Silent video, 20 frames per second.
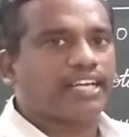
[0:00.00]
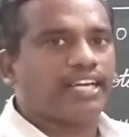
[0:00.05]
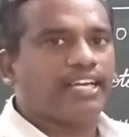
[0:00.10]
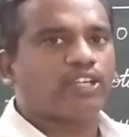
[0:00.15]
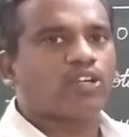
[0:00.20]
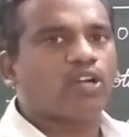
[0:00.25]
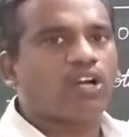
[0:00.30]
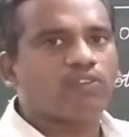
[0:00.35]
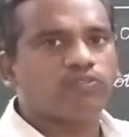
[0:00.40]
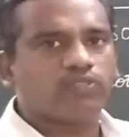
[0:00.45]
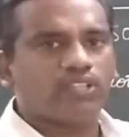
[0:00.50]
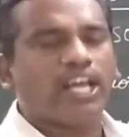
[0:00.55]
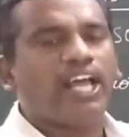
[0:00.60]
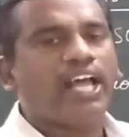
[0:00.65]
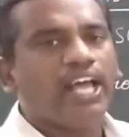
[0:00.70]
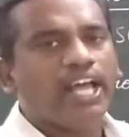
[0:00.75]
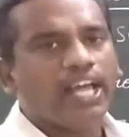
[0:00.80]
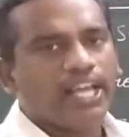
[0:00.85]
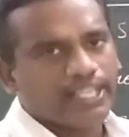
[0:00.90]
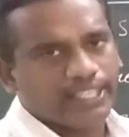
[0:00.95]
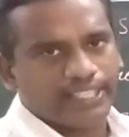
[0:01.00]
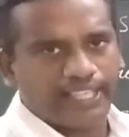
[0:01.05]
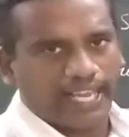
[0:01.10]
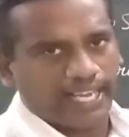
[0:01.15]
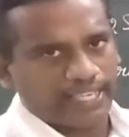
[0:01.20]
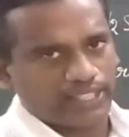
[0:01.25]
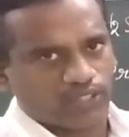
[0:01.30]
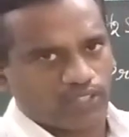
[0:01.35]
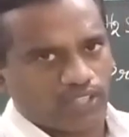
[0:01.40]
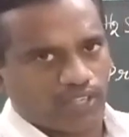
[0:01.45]
the rate of the
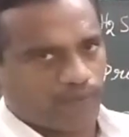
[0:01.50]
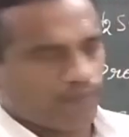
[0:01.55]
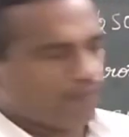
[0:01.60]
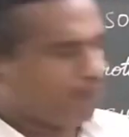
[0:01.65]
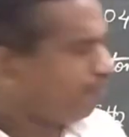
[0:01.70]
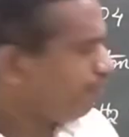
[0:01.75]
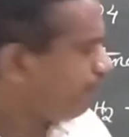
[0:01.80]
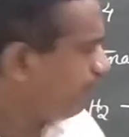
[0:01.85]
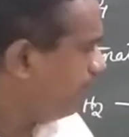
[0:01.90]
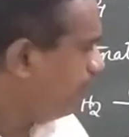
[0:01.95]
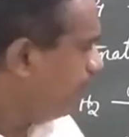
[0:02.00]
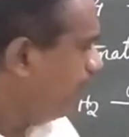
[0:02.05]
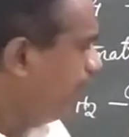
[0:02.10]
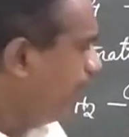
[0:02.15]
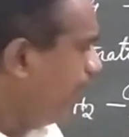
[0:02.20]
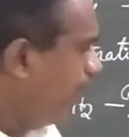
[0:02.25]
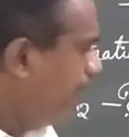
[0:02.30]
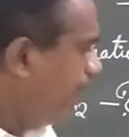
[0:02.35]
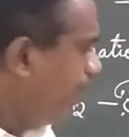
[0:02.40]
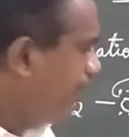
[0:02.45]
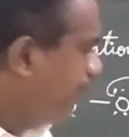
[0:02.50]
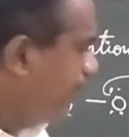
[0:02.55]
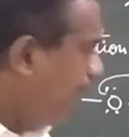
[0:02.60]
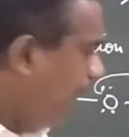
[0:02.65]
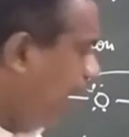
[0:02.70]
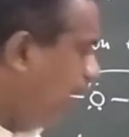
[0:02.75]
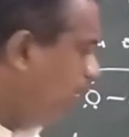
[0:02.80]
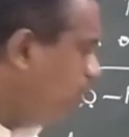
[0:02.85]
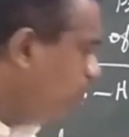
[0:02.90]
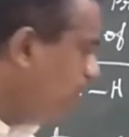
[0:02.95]
reaction.
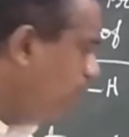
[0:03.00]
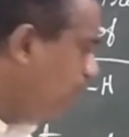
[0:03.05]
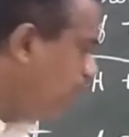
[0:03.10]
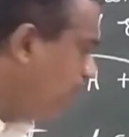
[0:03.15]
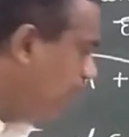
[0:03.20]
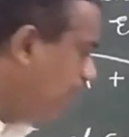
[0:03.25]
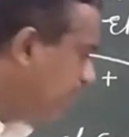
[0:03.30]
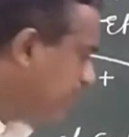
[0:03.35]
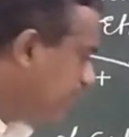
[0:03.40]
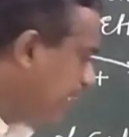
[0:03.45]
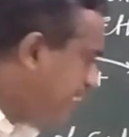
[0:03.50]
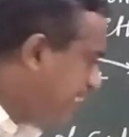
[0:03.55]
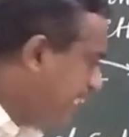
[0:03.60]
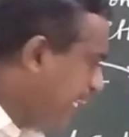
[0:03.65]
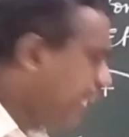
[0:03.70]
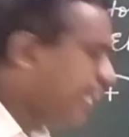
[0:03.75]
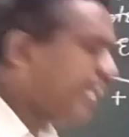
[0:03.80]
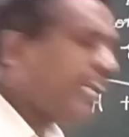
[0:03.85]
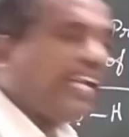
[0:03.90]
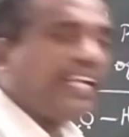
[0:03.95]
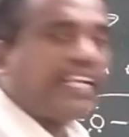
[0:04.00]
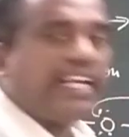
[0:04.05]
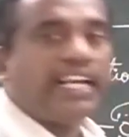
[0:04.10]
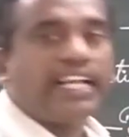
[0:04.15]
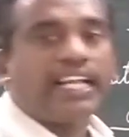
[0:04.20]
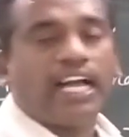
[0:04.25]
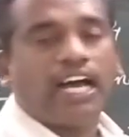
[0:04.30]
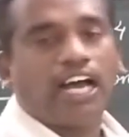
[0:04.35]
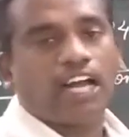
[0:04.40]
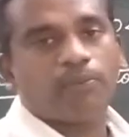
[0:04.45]
Now the
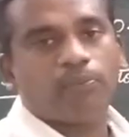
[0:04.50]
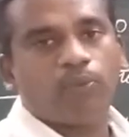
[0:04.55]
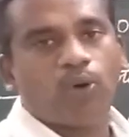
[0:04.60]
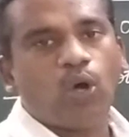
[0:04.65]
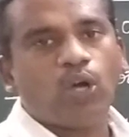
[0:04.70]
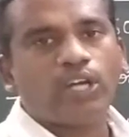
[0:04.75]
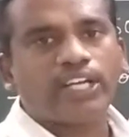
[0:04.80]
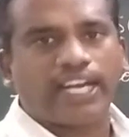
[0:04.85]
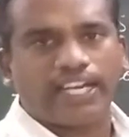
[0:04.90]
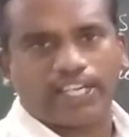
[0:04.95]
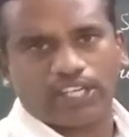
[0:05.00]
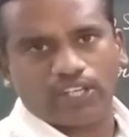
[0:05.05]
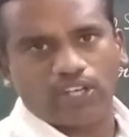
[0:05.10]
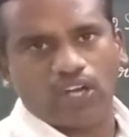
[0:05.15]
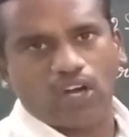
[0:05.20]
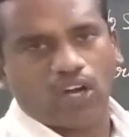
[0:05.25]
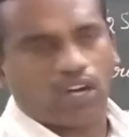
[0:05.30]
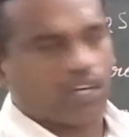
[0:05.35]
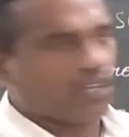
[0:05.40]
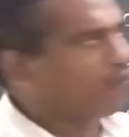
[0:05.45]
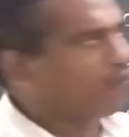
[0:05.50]
generated carbocation,